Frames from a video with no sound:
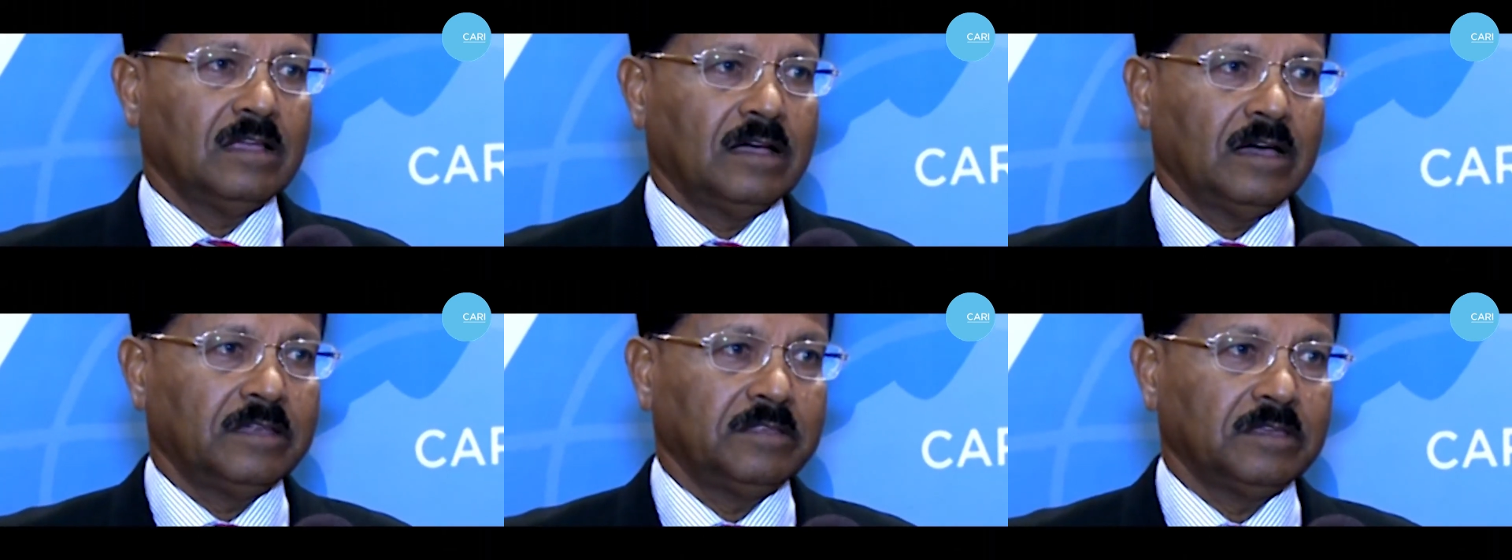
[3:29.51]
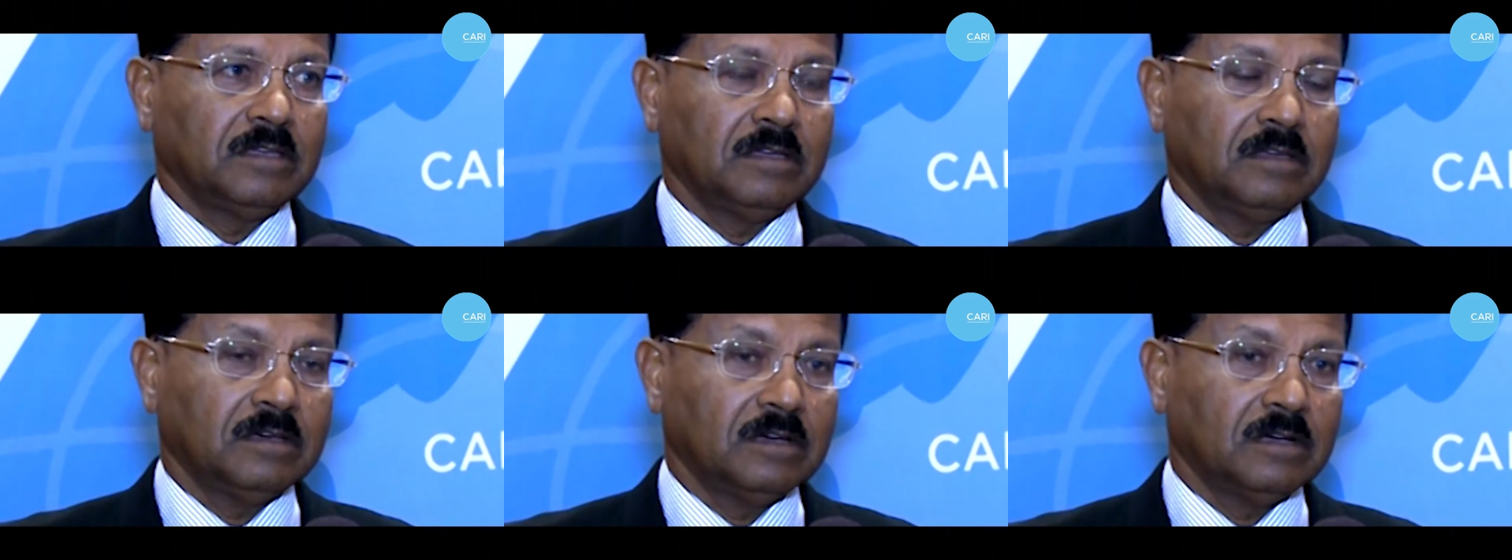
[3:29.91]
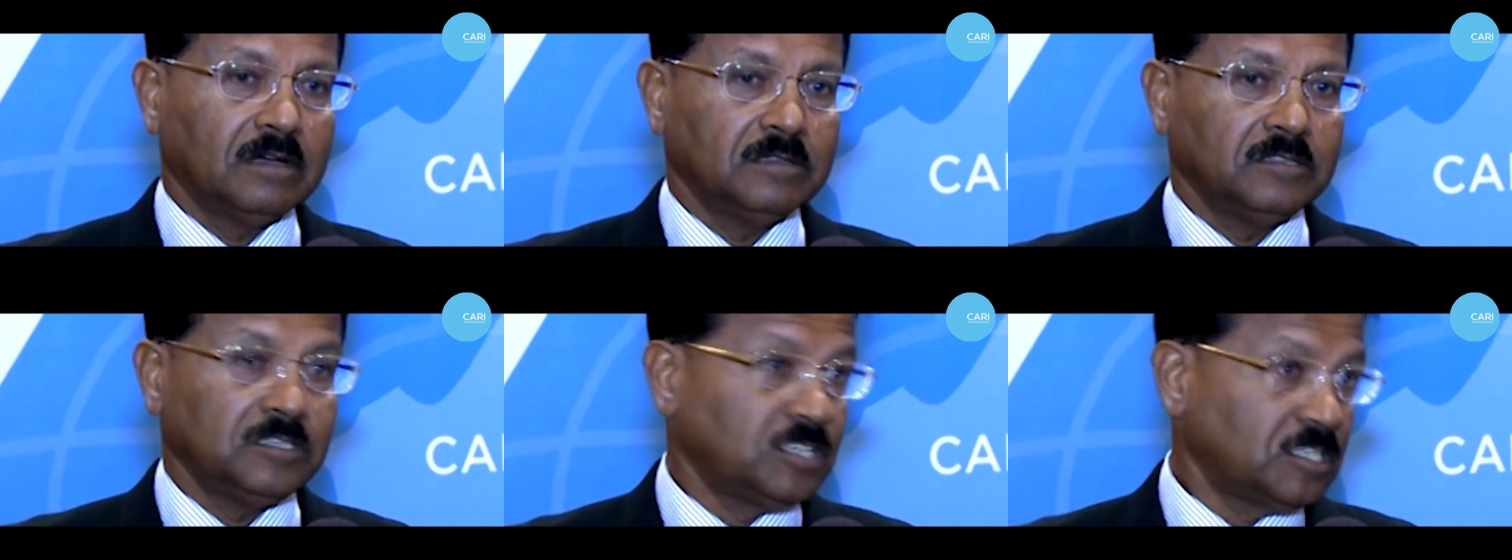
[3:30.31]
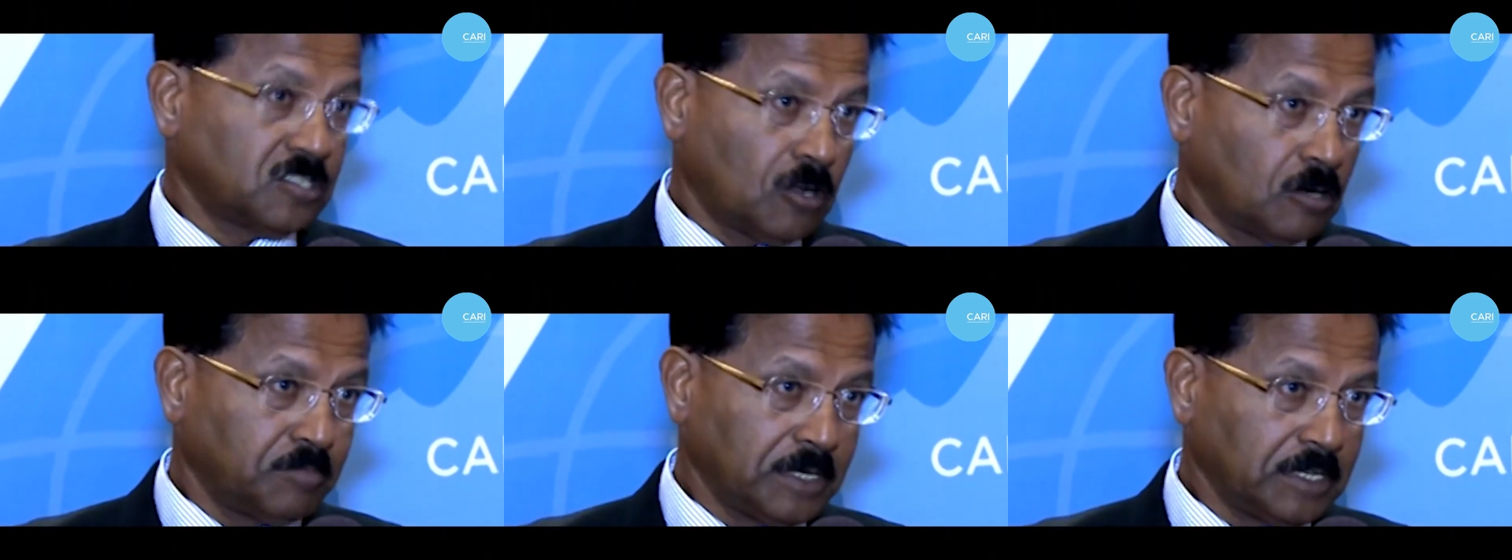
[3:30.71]
I think this has
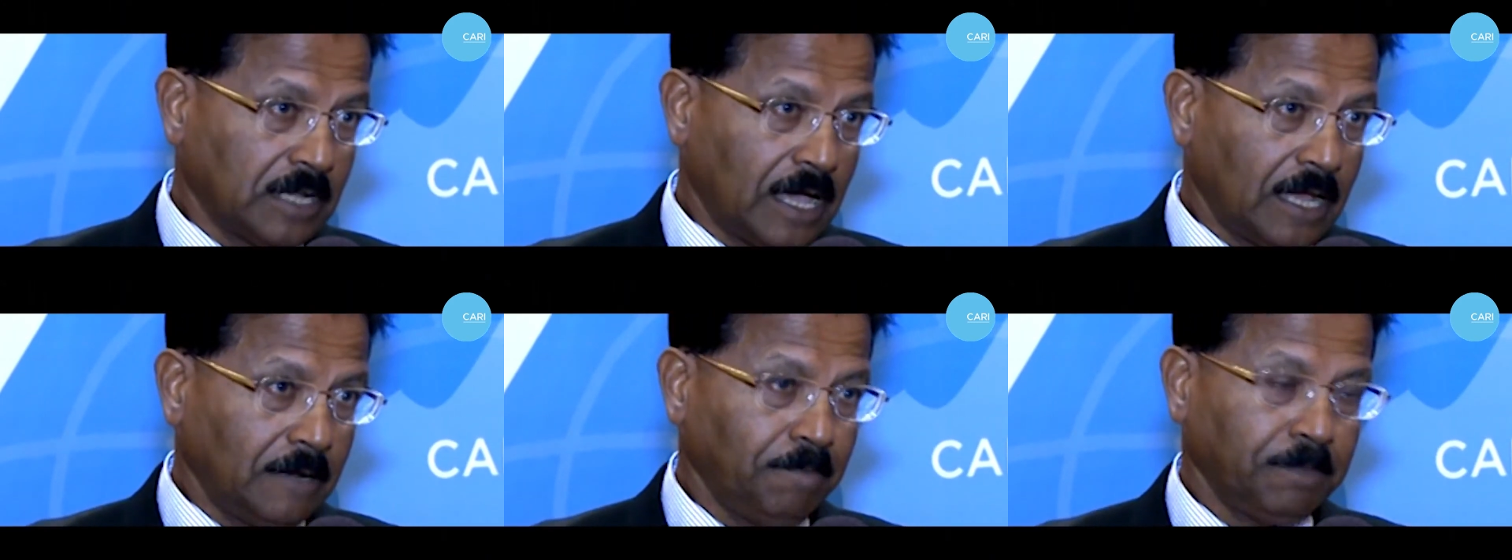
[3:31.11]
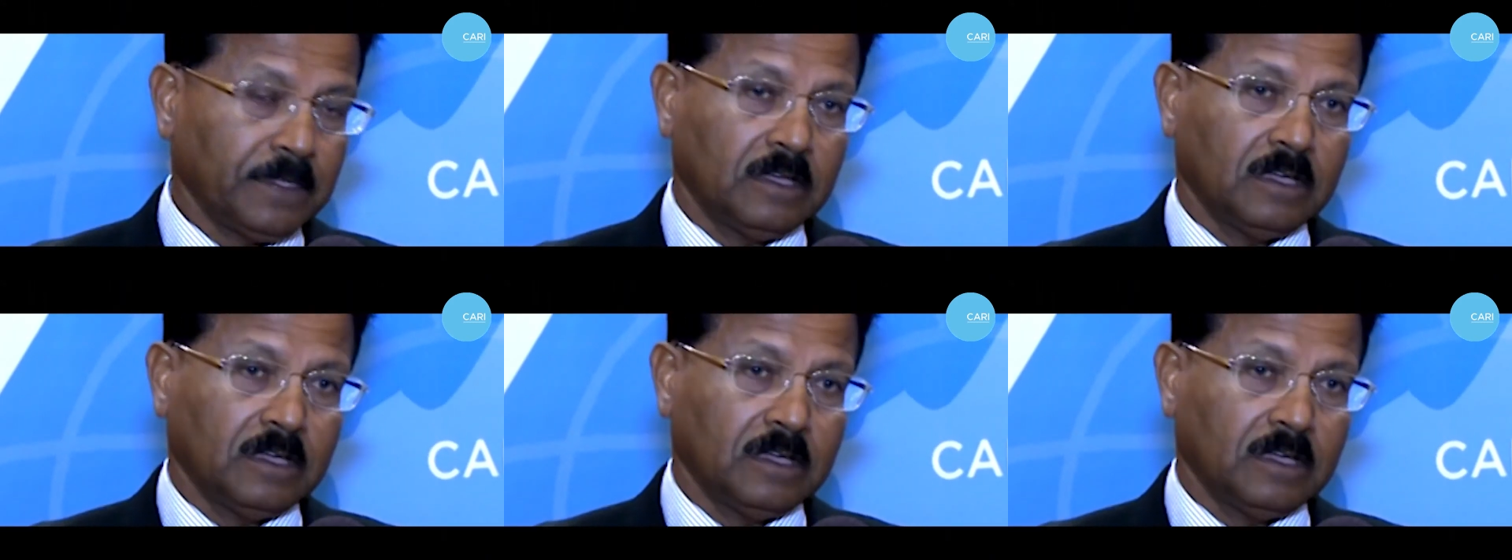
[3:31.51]
not been done.